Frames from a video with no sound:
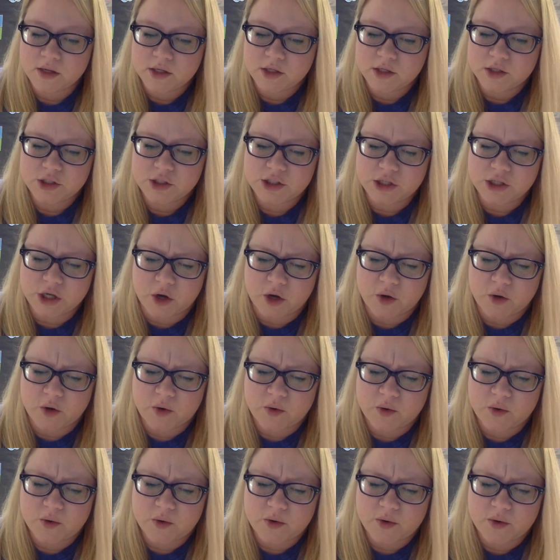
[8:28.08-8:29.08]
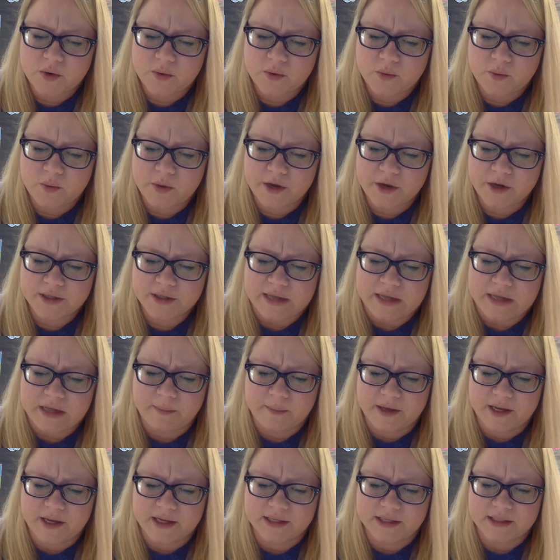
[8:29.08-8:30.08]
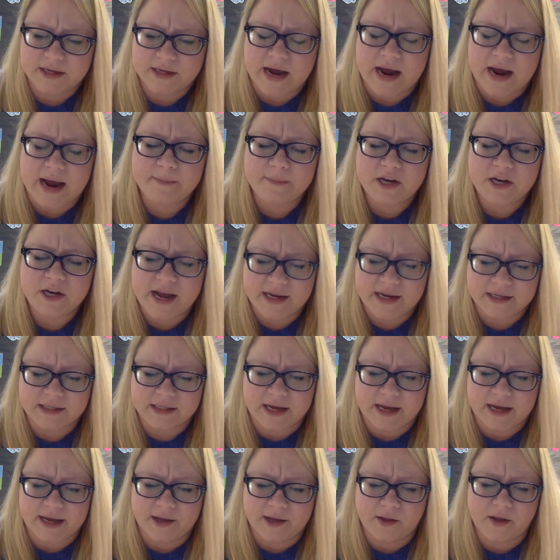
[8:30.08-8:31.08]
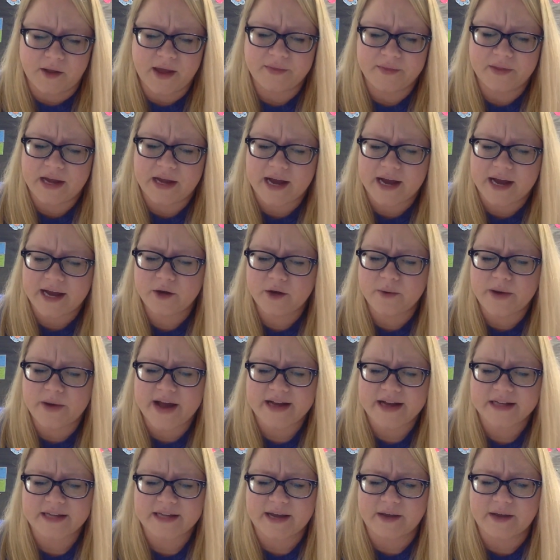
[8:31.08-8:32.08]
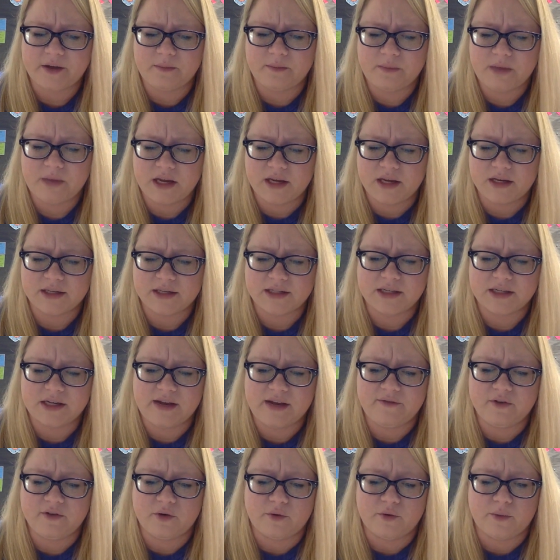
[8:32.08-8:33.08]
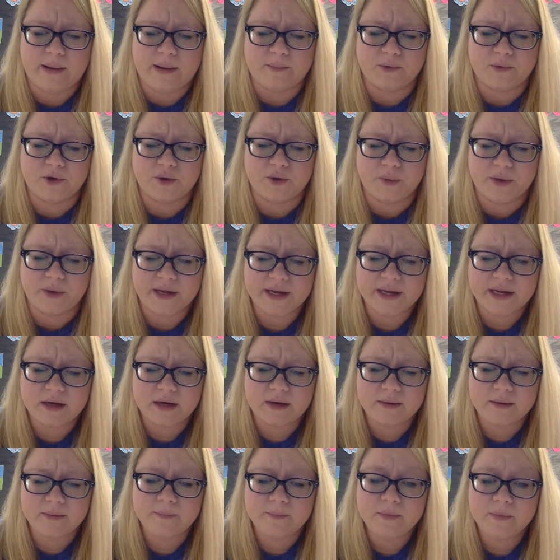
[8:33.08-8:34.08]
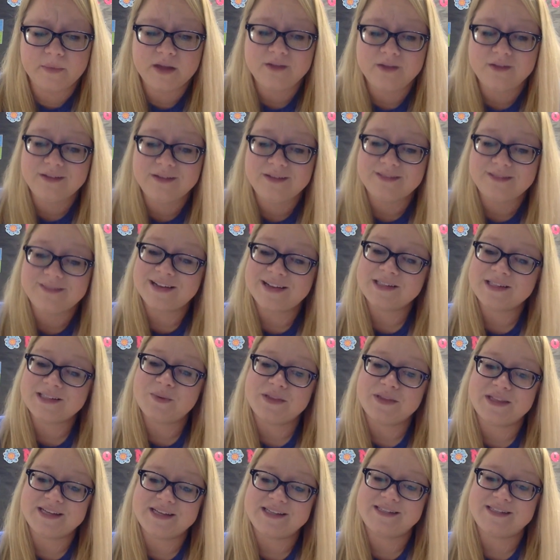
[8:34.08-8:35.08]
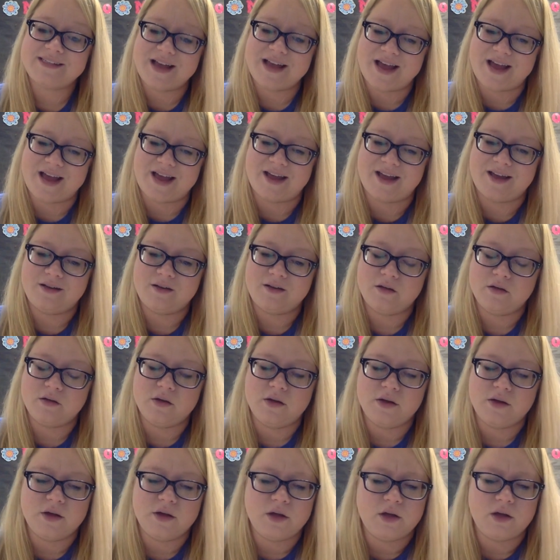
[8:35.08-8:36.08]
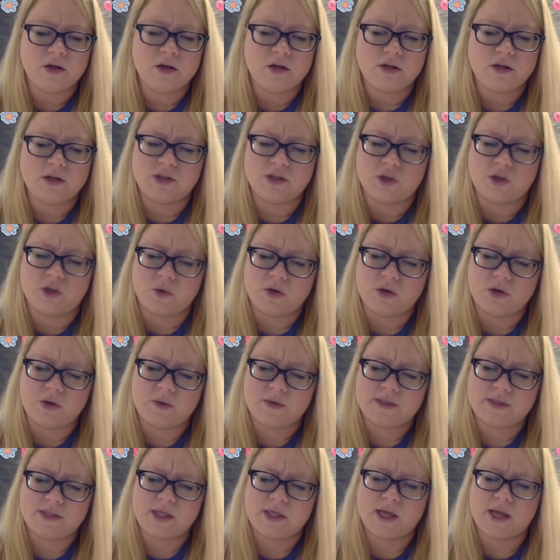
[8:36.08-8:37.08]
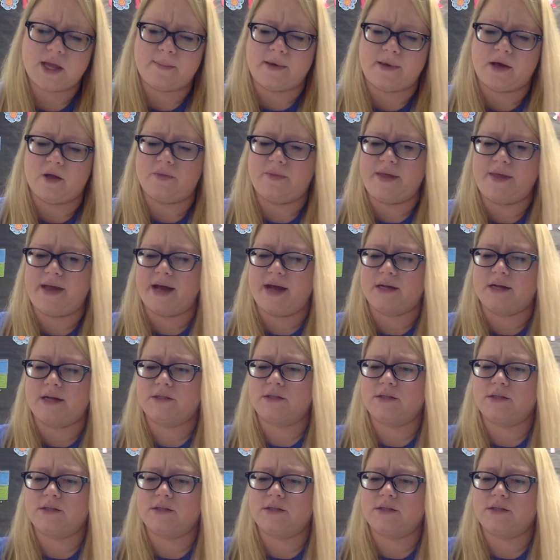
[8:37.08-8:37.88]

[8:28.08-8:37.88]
So, what you're telling me is I'm in exile, and the guy who exiled me doesn't even remember doing it? That's what they say. Don't know what to think about that.